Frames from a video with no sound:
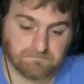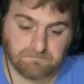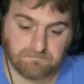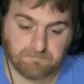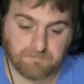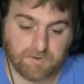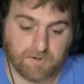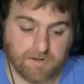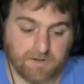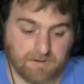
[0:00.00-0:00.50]

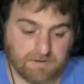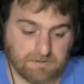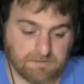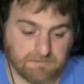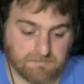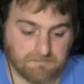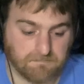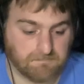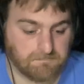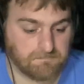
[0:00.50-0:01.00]
but
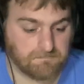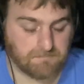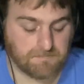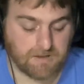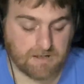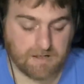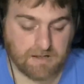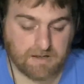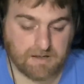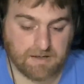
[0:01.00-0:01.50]

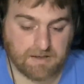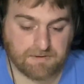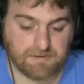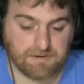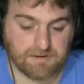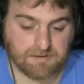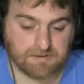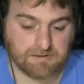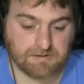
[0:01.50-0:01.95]
I think